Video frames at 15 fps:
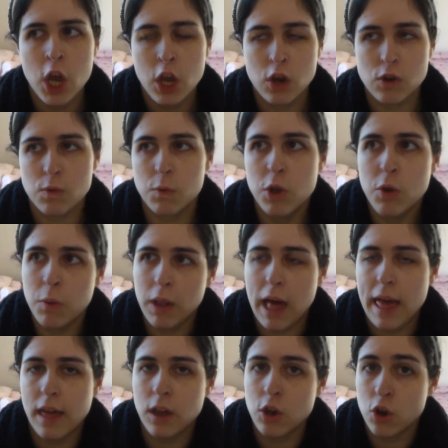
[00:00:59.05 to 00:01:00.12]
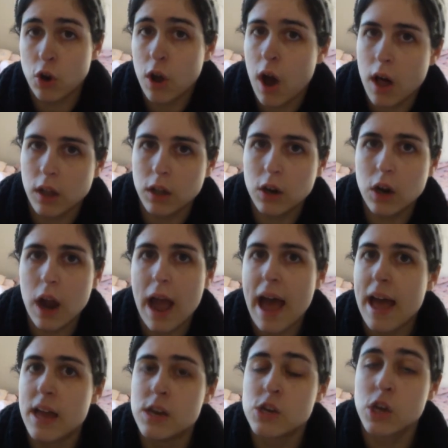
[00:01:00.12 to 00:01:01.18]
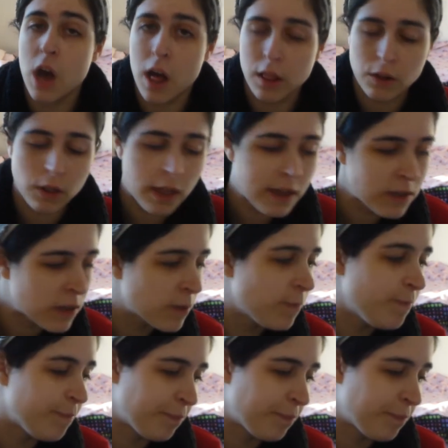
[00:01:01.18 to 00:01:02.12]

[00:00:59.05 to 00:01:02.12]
you rely on your color and colorless.